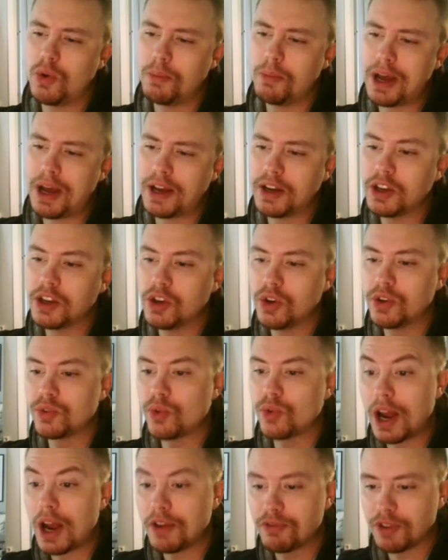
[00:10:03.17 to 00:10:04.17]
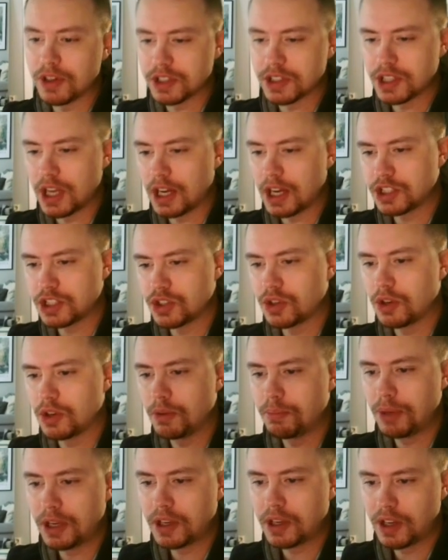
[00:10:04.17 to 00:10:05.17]
many good riflers, guys. You
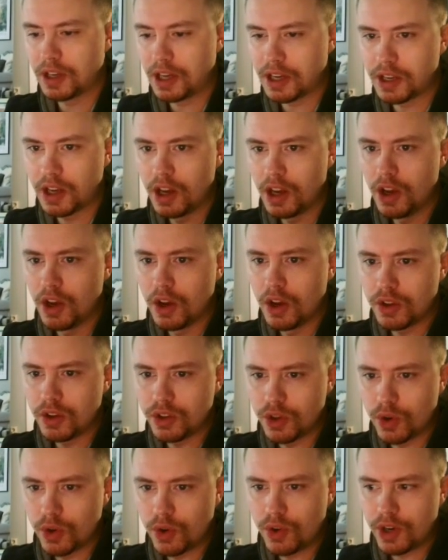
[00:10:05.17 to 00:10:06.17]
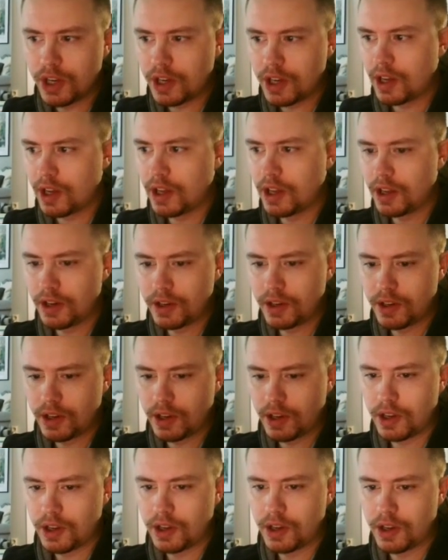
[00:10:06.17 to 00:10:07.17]
could pick like Yuri and...
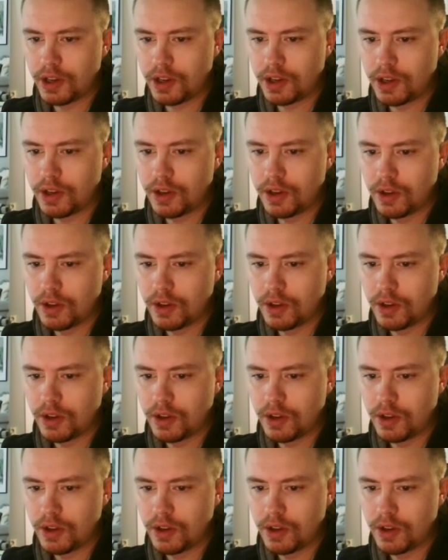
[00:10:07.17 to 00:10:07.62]
no,